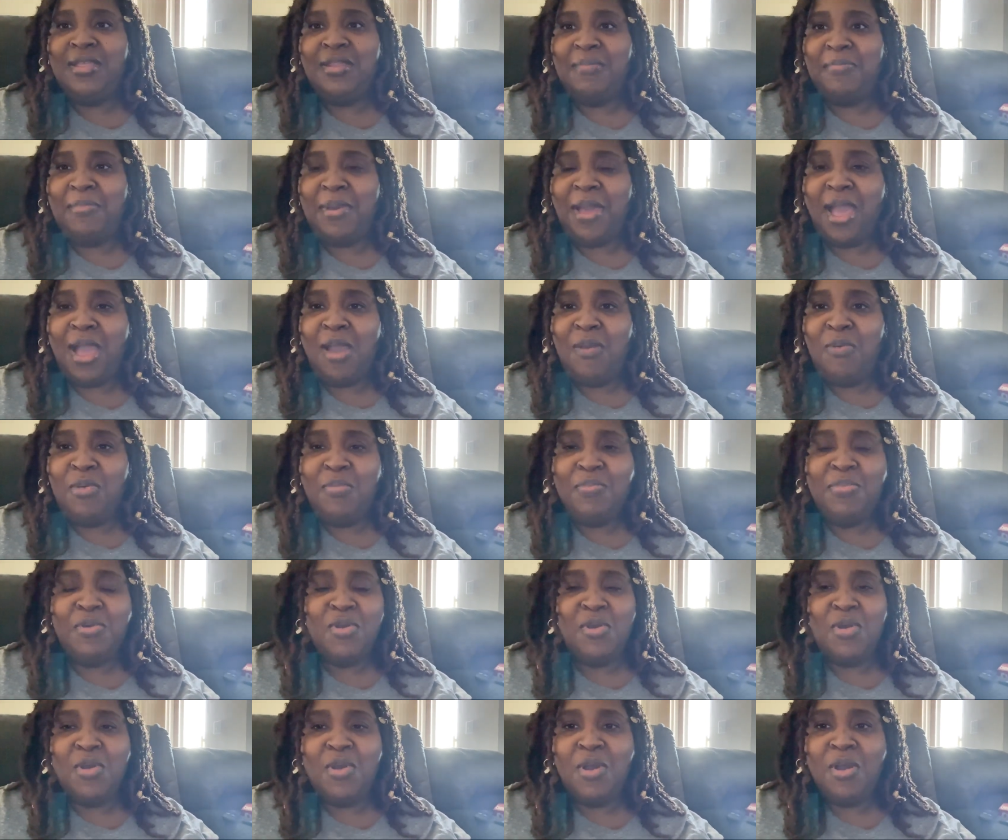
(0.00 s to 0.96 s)
The
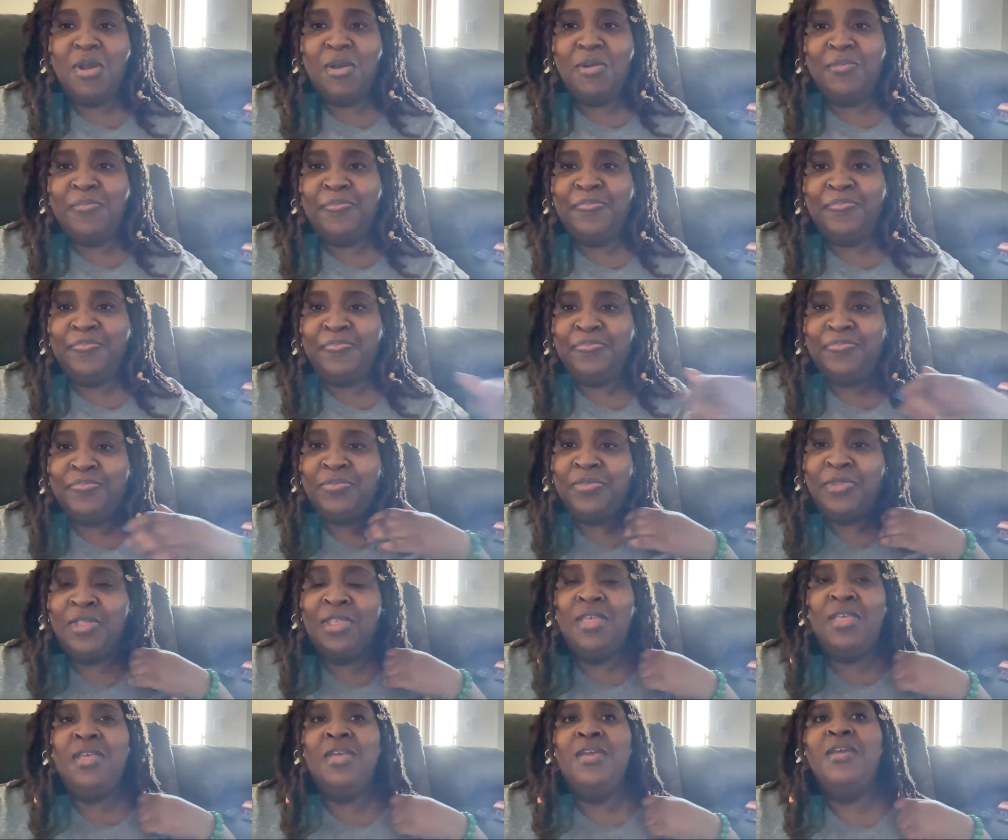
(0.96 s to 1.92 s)
Powerball.
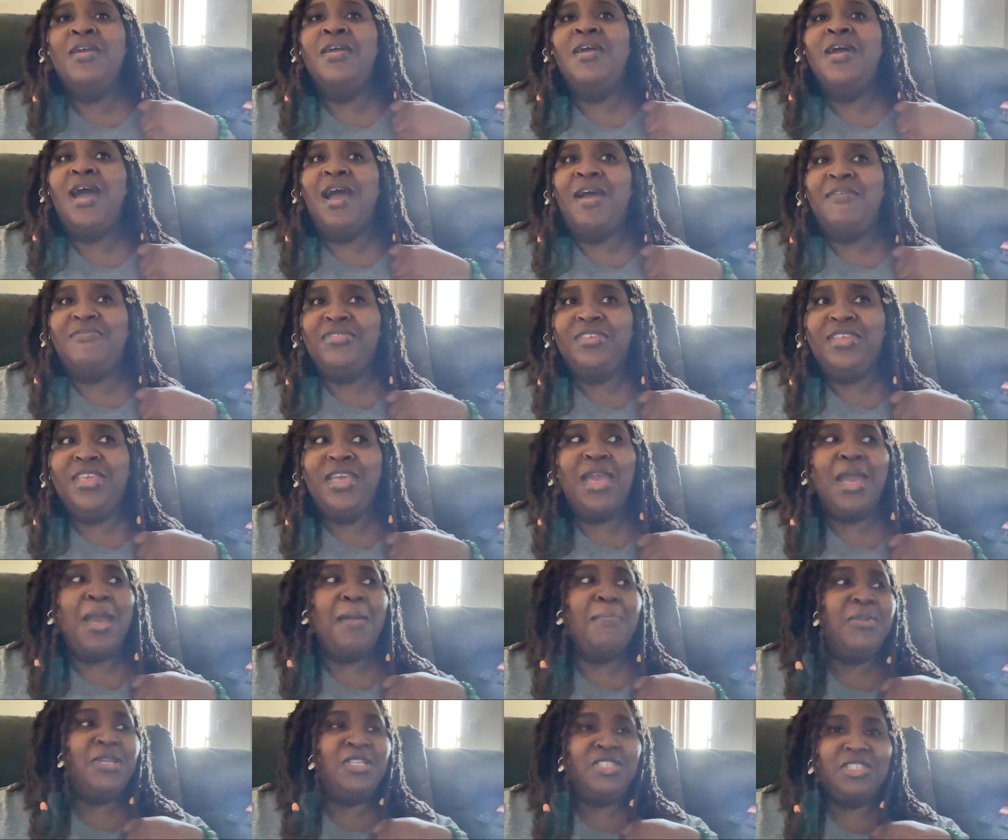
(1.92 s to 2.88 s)
I forget
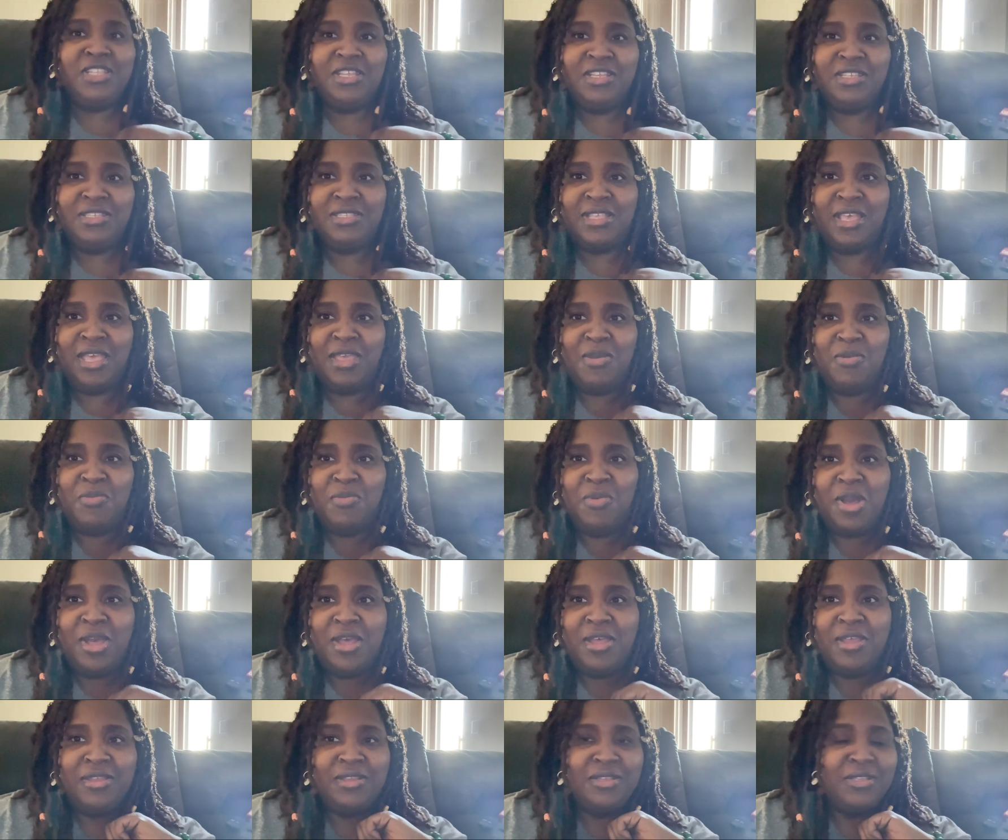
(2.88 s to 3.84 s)
how much they say it
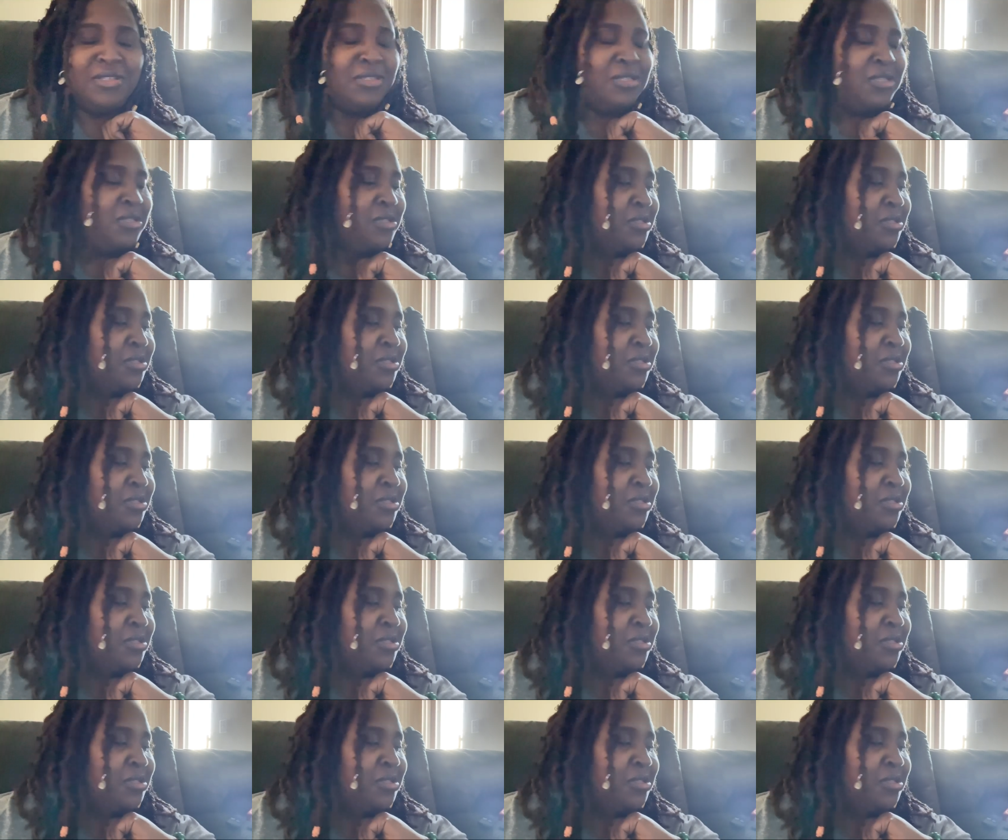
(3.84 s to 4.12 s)
was.